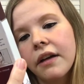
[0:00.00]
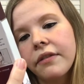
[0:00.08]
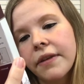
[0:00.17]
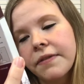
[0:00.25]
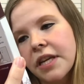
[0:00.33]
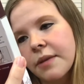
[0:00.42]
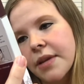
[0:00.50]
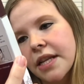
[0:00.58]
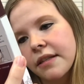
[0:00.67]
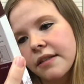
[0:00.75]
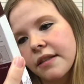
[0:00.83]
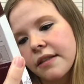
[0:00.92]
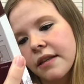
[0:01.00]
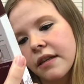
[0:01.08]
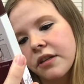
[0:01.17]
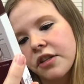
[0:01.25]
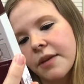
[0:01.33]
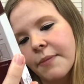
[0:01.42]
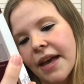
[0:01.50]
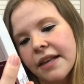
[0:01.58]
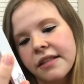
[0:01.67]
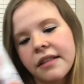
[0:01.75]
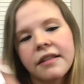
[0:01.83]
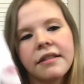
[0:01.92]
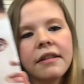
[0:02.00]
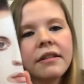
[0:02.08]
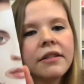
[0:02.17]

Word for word: 15 minutes sheet masks.